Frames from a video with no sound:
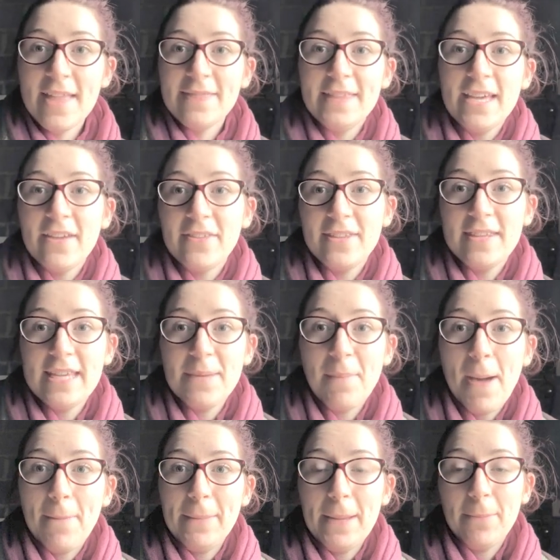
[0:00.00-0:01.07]
The other thing
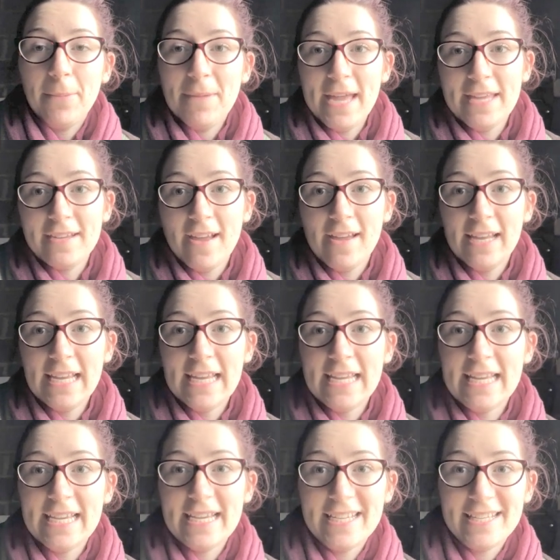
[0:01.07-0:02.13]
about being prepared
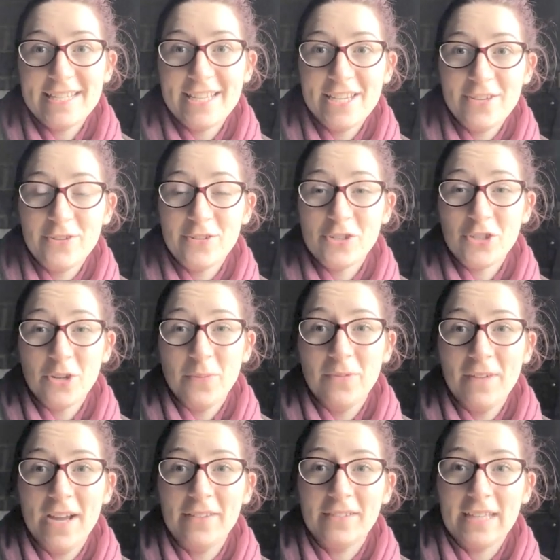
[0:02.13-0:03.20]
early is that you can shop
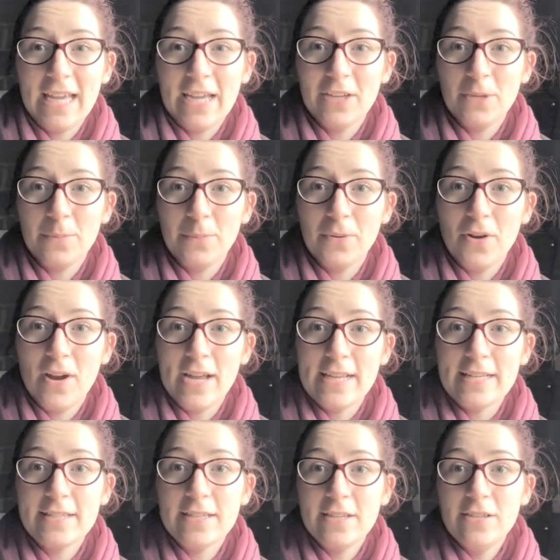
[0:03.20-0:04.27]
around and get a good
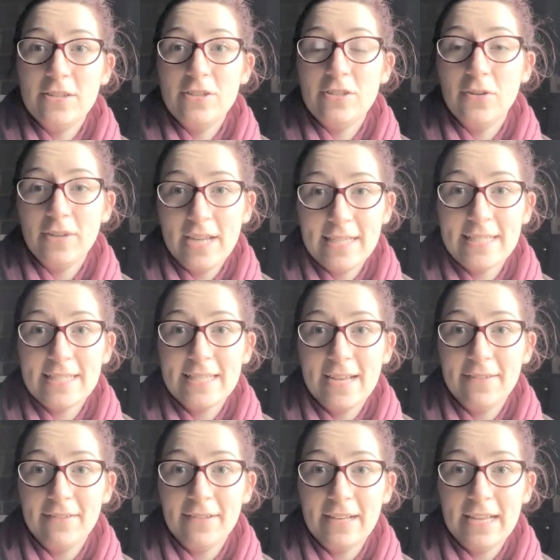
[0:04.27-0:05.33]
price, not
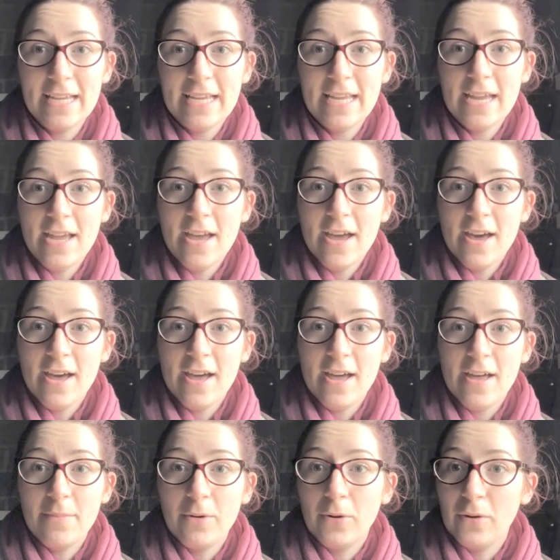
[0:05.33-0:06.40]
necessarily
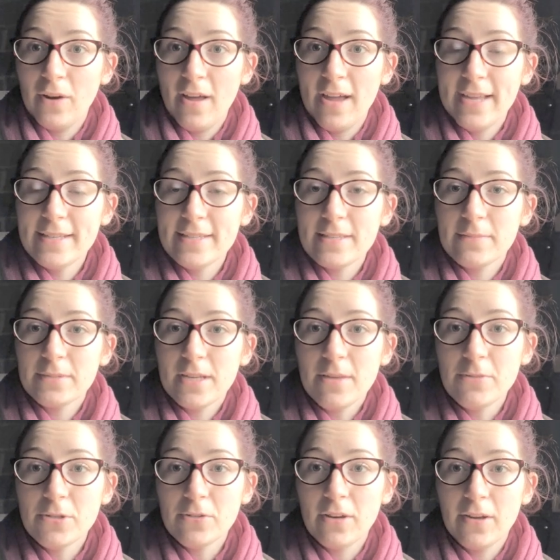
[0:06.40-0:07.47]
online.
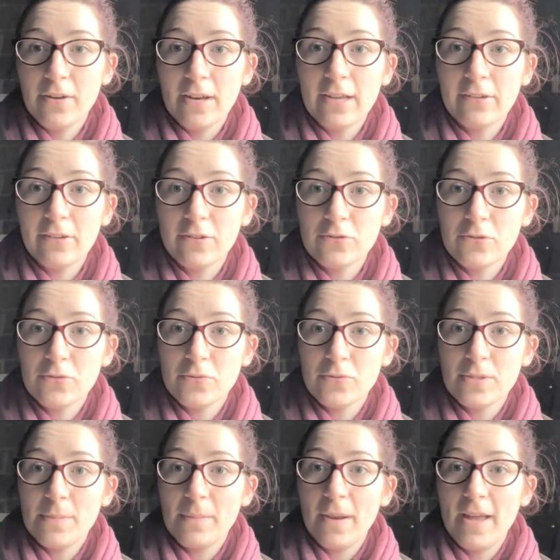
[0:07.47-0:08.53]
Sometimes your local agricultural
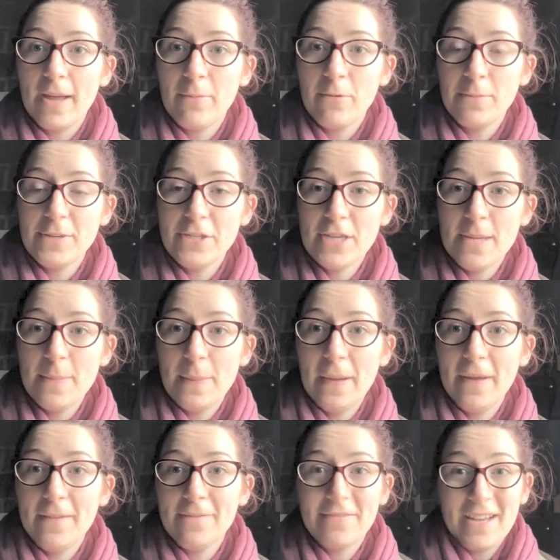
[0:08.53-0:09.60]
supplier will be
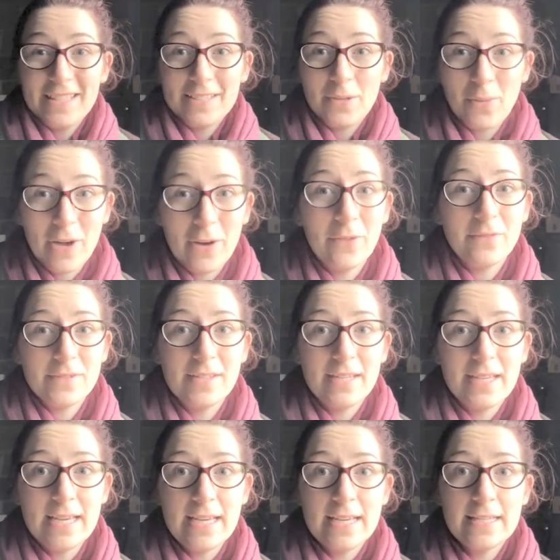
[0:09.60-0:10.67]
cheaper, in fact quite often
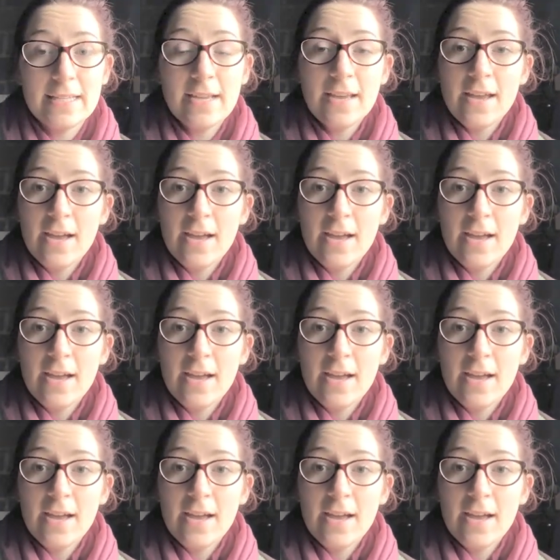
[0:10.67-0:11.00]
it is.